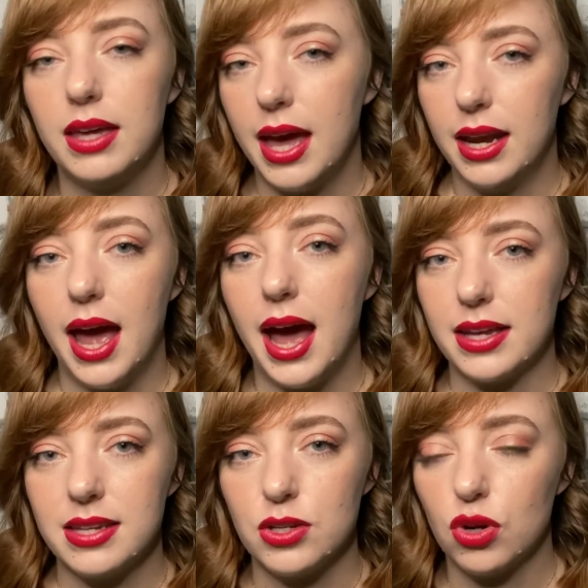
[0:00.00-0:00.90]
gain
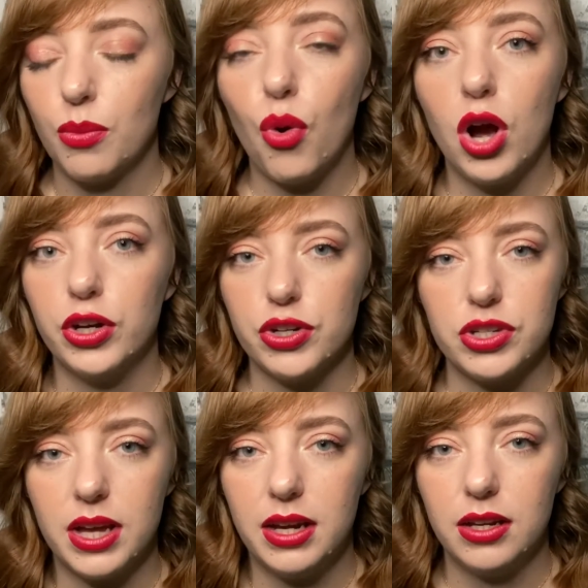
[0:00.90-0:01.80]
access or more
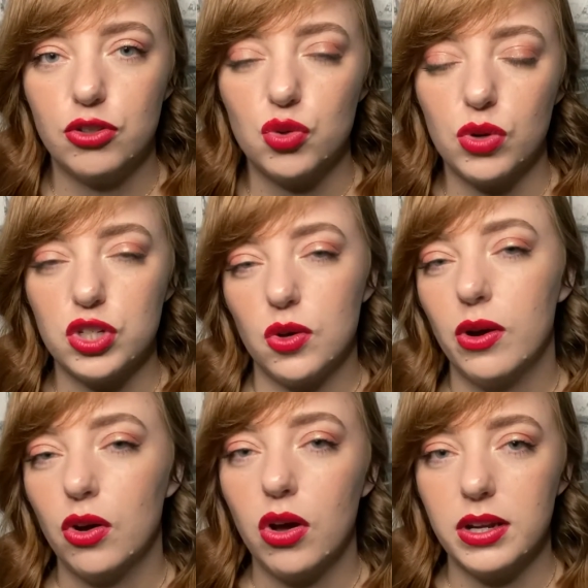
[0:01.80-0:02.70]
understanding to what's
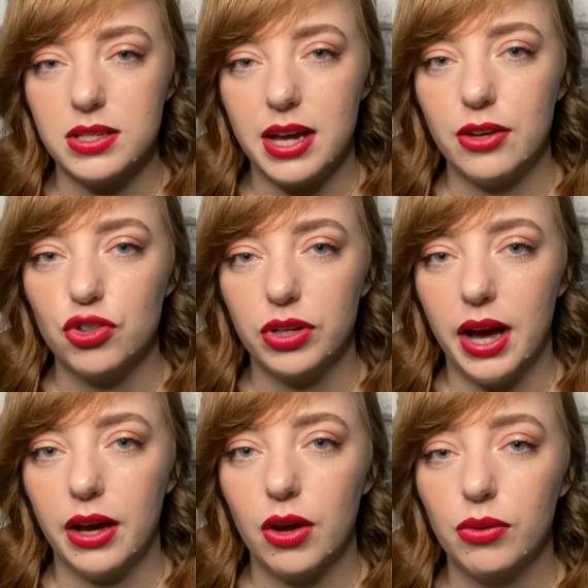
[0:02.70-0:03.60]
going on inside your
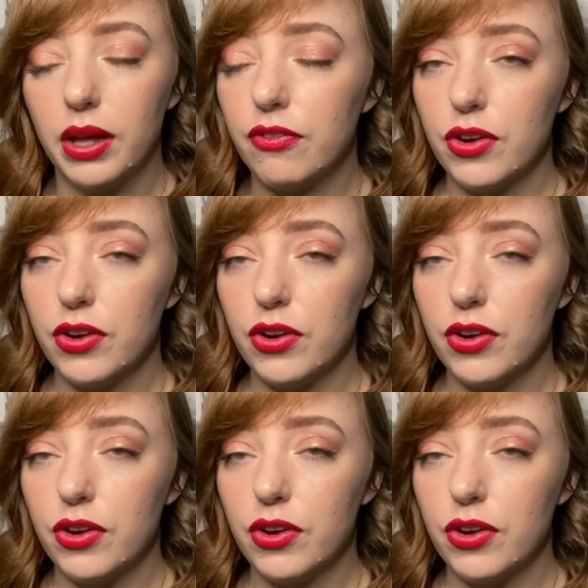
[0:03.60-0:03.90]
gecko. Like for